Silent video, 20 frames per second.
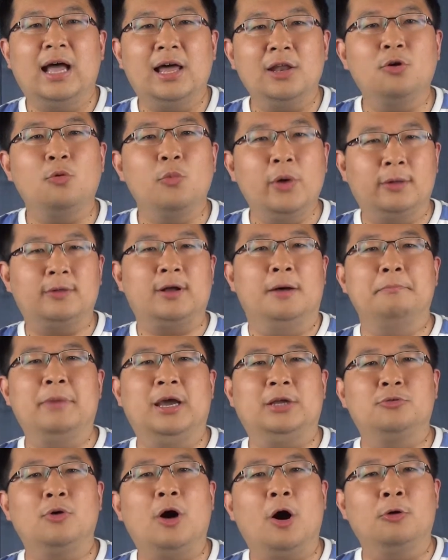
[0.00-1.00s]
Hello, welcome
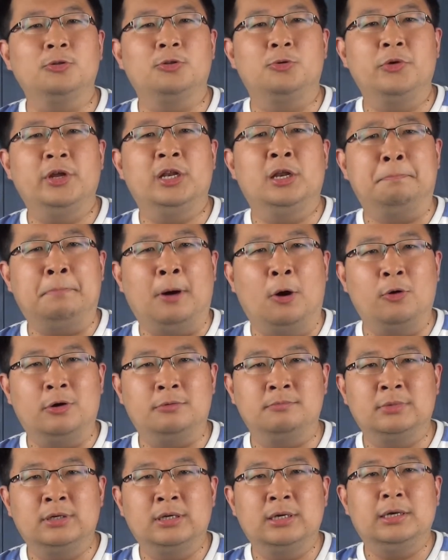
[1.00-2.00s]
back to How to Read a
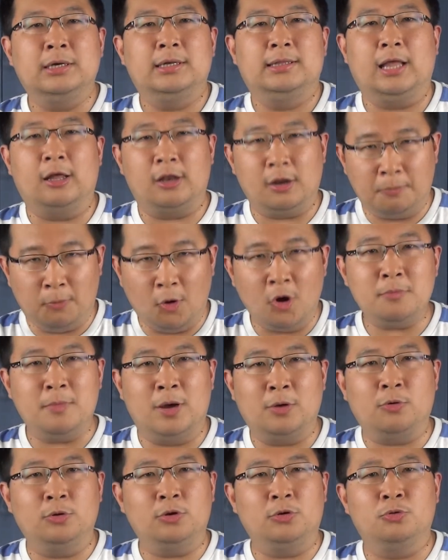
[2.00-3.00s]
Poem. Now, the poem
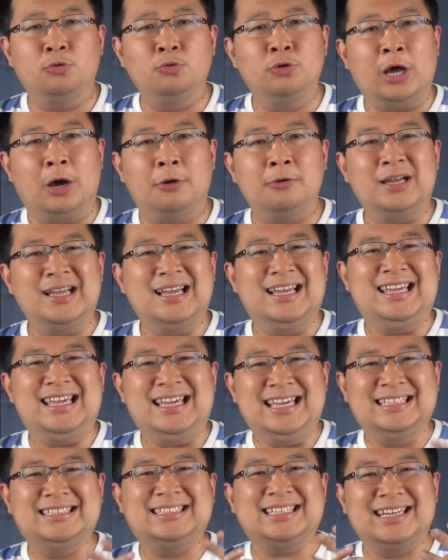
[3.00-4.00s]
I'm going to do now
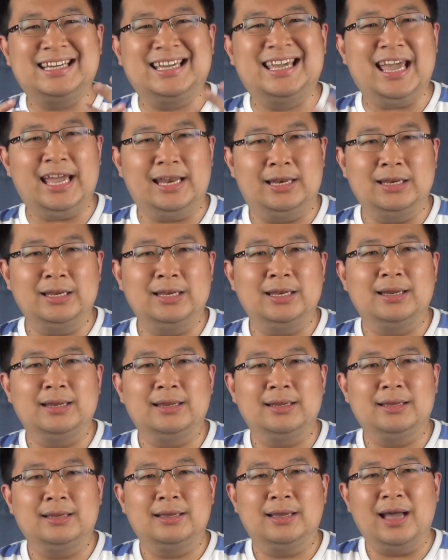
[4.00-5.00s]
is, again,
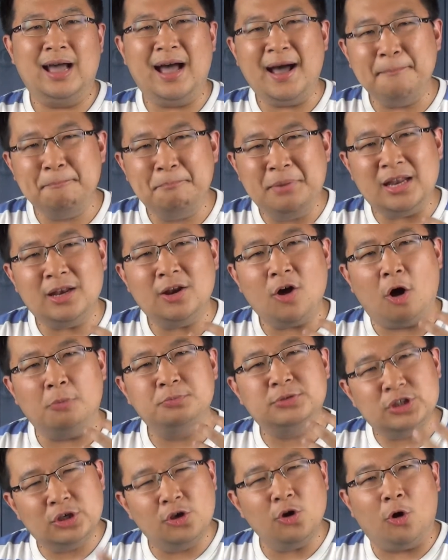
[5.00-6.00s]
a bit
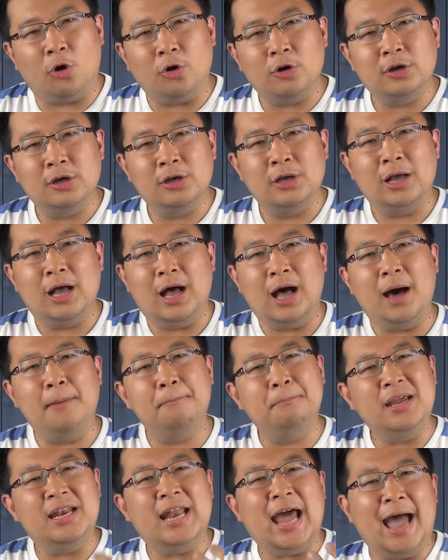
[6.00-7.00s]
obscure, a
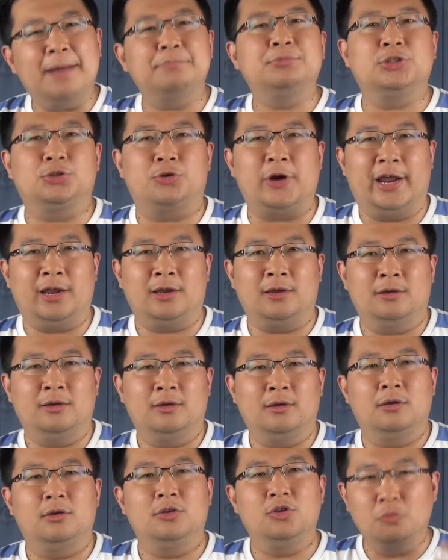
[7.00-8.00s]
bit abstract.
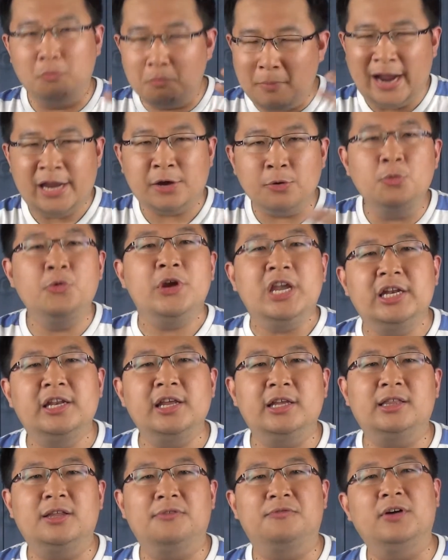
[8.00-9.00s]
You might read
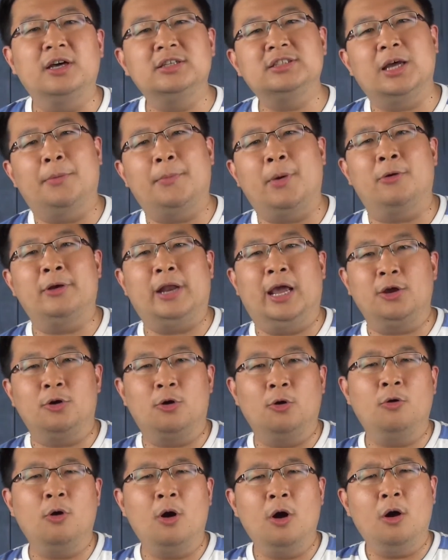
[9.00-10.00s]
it the first time around and
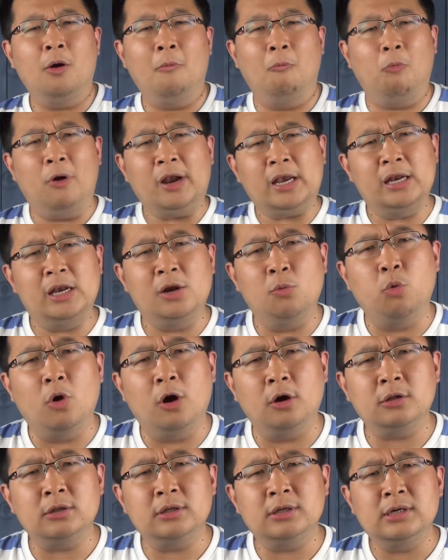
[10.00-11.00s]
go, what in the
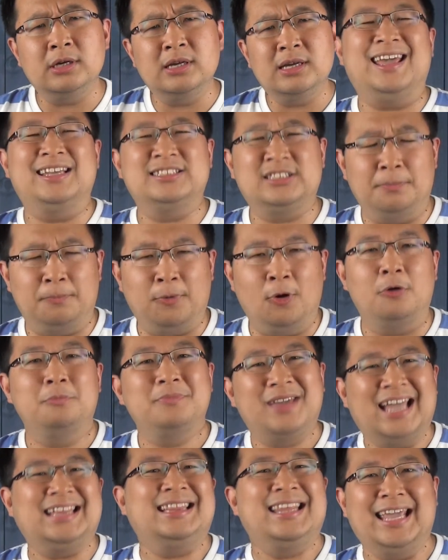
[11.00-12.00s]
world is the
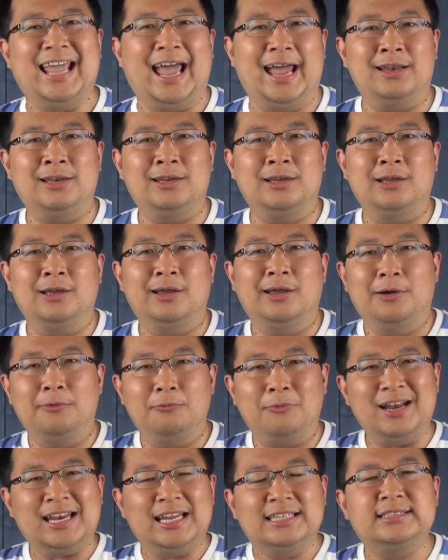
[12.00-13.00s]
poem getting at?
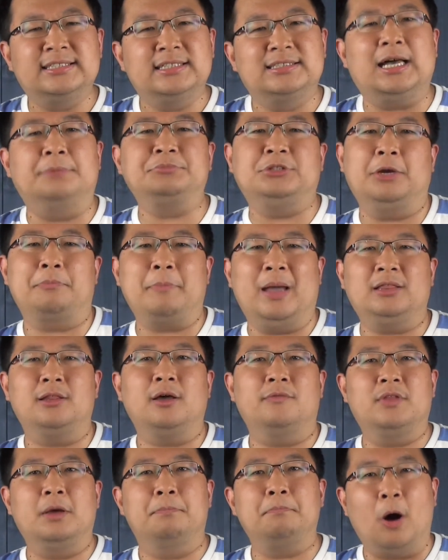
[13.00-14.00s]
What is the subject matter
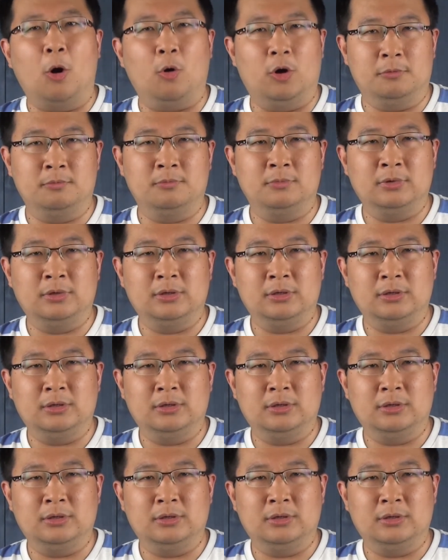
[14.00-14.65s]
of the poem?